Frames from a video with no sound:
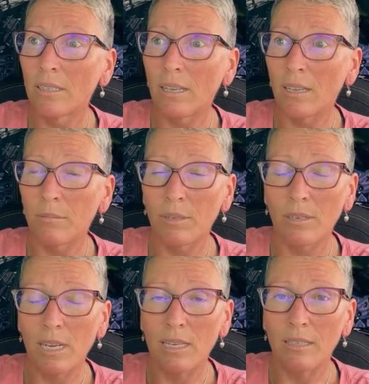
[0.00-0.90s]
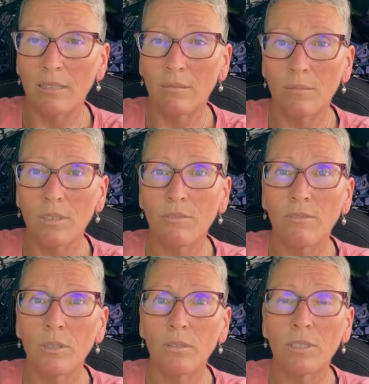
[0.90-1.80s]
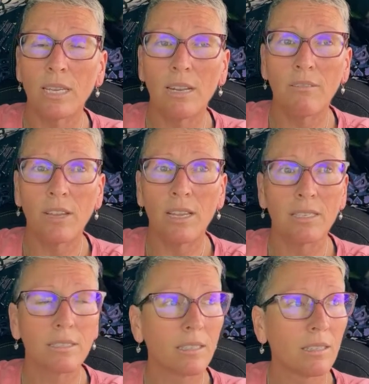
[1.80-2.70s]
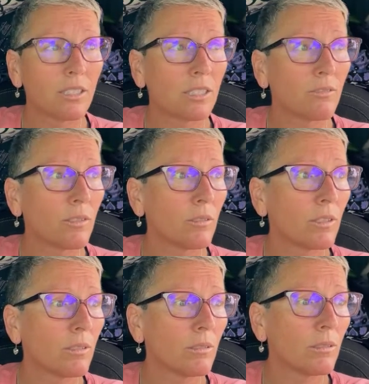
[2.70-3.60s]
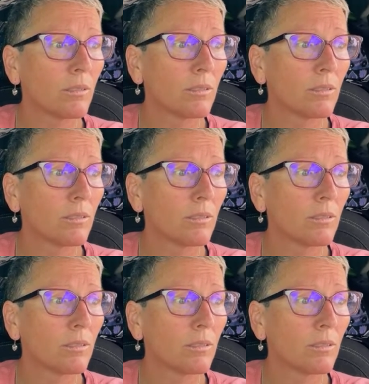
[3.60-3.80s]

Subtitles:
Albuquerque has some good food. Santa Fe has delicious food too.